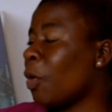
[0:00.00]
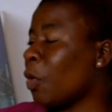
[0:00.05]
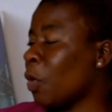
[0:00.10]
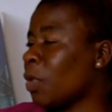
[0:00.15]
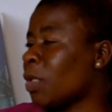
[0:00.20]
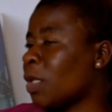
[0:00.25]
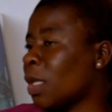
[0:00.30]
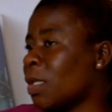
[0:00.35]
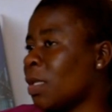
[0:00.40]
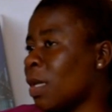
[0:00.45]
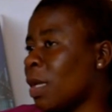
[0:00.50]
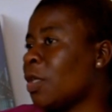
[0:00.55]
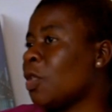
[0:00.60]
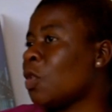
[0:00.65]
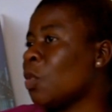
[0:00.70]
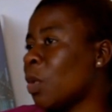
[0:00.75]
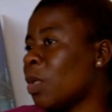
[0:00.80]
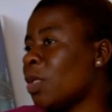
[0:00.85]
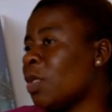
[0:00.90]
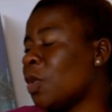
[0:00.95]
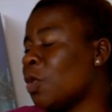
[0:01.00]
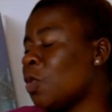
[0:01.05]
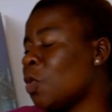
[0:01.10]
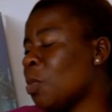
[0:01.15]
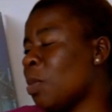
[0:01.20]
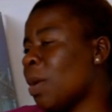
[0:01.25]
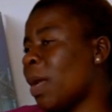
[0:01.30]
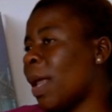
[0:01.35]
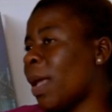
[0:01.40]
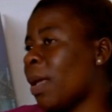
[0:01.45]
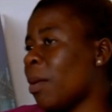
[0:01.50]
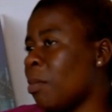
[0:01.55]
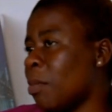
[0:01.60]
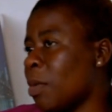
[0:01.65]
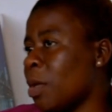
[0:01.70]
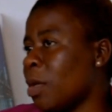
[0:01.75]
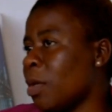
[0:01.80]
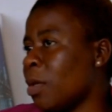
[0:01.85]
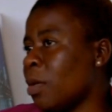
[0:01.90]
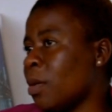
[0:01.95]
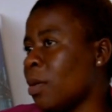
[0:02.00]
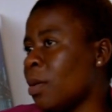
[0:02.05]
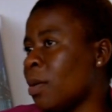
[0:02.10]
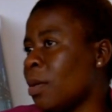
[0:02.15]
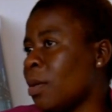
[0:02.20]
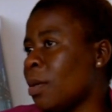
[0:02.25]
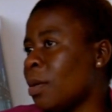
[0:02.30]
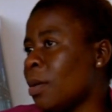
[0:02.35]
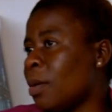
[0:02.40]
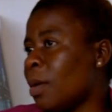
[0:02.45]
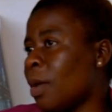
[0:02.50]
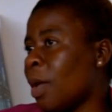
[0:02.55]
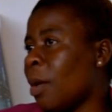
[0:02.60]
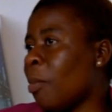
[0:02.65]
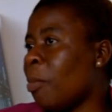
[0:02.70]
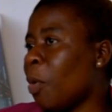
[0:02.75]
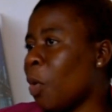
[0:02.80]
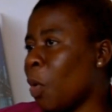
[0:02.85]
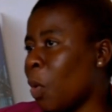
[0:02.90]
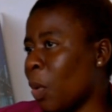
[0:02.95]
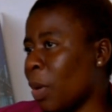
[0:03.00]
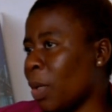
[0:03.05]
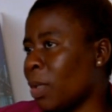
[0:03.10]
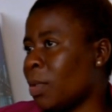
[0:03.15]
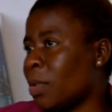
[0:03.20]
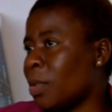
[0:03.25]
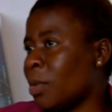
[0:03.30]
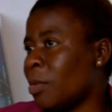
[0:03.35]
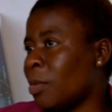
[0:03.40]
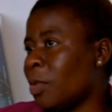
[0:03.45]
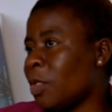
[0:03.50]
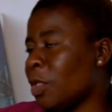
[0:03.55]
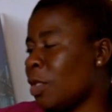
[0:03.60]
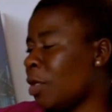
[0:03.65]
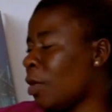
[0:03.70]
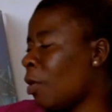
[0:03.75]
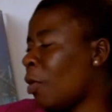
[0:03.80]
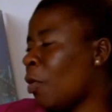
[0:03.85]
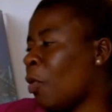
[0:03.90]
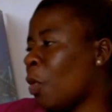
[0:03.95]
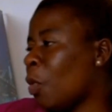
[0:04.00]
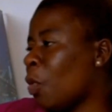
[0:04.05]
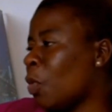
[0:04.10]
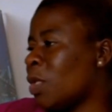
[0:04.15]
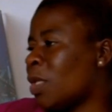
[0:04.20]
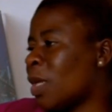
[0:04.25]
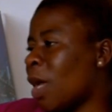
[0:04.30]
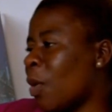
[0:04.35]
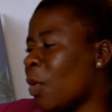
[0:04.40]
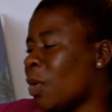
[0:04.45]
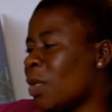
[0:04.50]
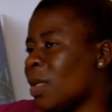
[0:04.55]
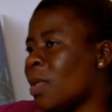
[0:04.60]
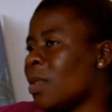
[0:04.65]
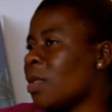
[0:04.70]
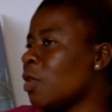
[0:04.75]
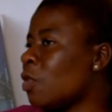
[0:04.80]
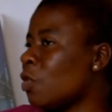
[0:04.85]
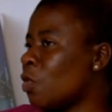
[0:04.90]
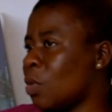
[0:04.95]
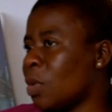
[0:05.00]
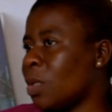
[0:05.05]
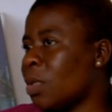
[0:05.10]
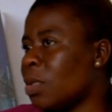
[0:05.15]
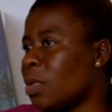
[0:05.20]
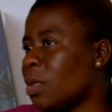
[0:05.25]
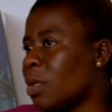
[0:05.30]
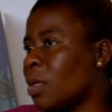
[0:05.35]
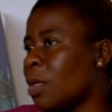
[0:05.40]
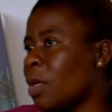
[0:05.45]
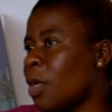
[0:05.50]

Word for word: My daughter said she wanted to be like me, a poet. She didn't know until I was in the street.